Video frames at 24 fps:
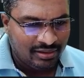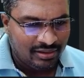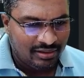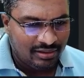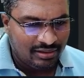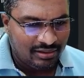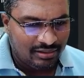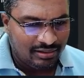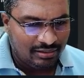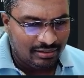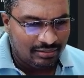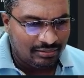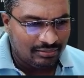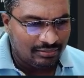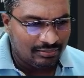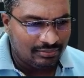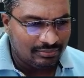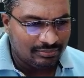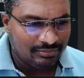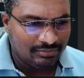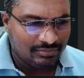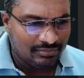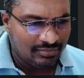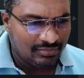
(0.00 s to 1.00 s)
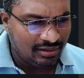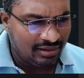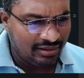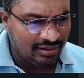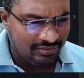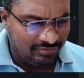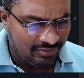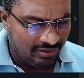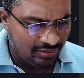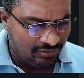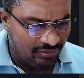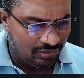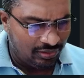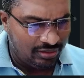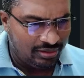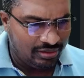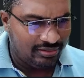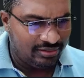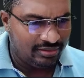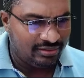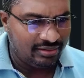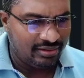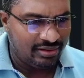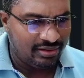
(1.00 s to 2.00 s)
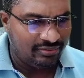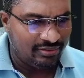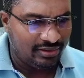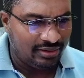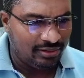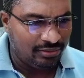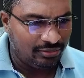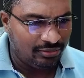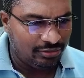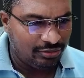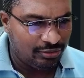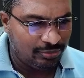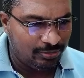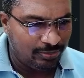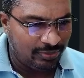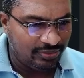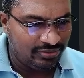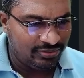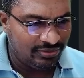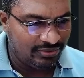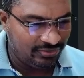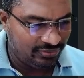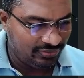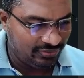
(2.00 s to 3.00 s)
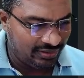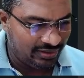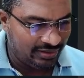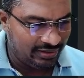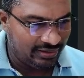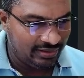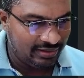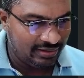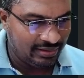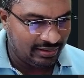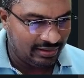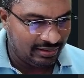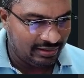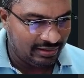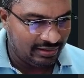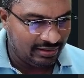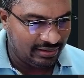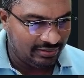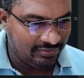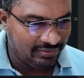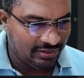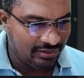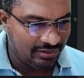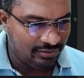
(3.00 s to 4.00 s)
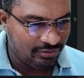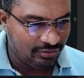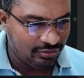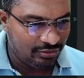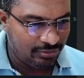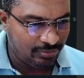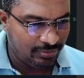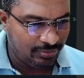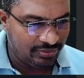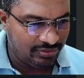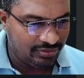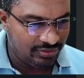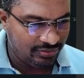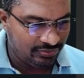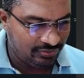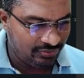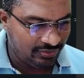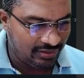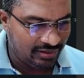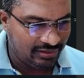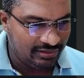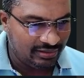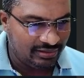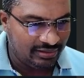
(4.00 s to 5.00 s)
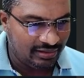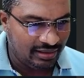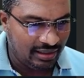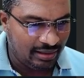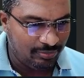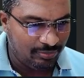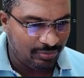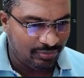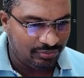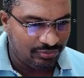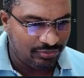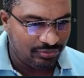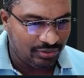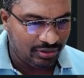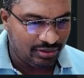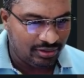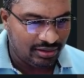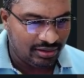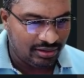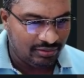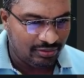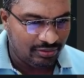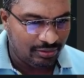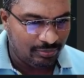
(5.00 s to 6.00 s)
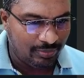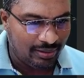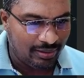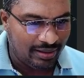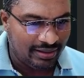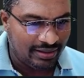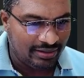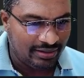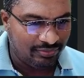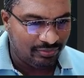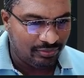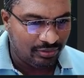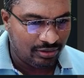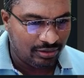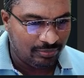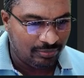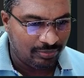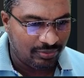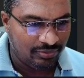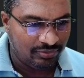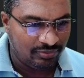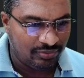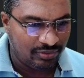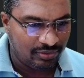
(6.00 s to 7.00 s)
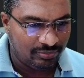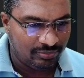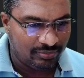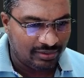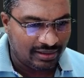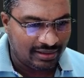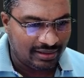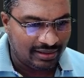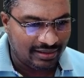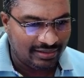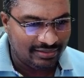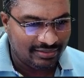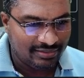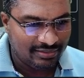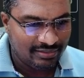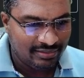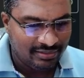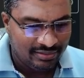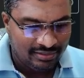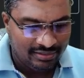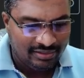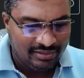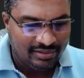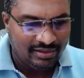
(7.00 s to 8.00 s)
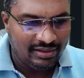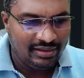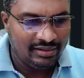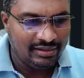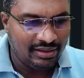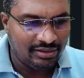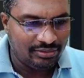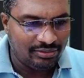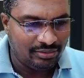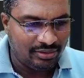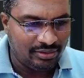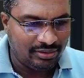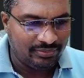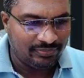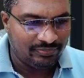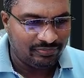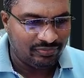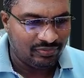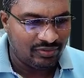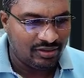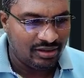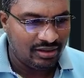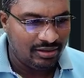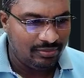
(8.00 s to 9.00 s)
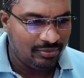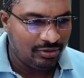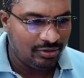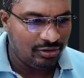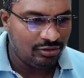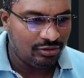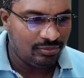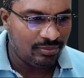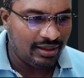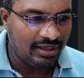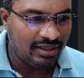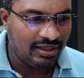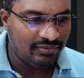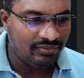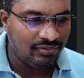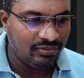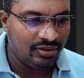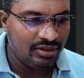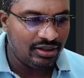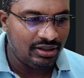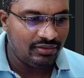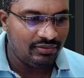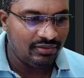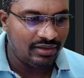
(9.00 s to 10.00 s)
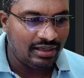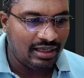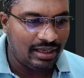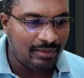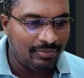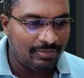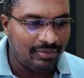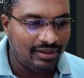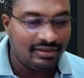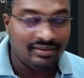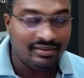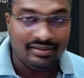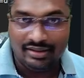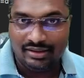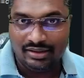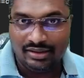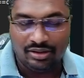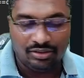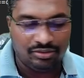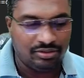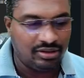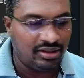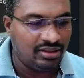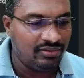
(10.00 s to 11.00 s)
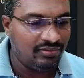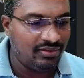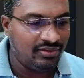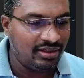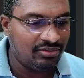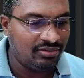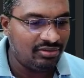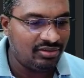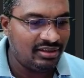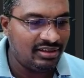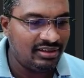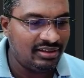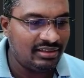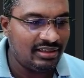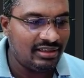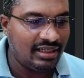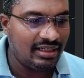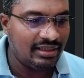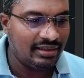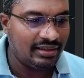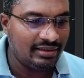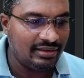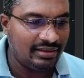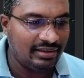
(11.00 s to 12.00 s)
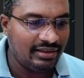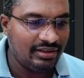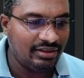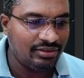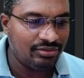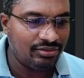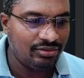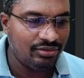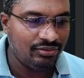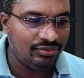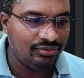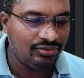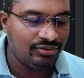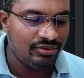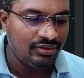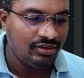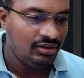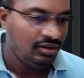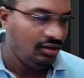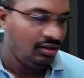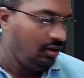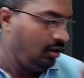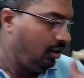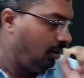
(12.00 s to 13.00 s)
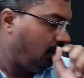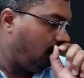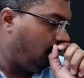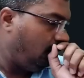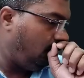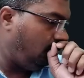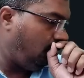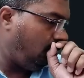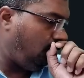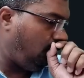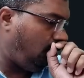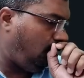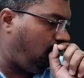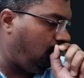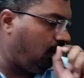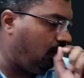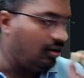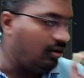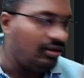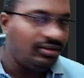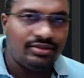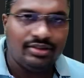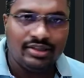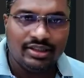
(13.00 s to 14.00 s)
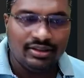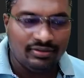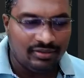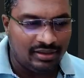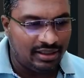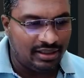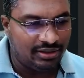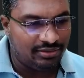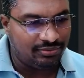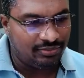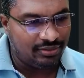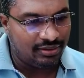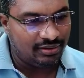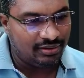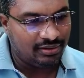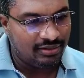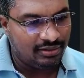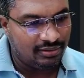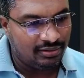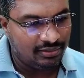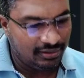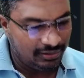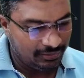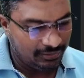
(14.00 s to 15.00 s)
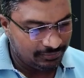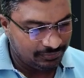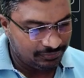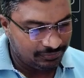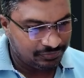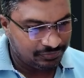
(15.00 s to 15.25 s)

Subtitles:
like we have already seen, if I don't specify, right, if I don't specify the type of join, it will by default perform that as inner join. Okay, because by default it will happen as inner join. We have seen that in case of SQL as well. Okay,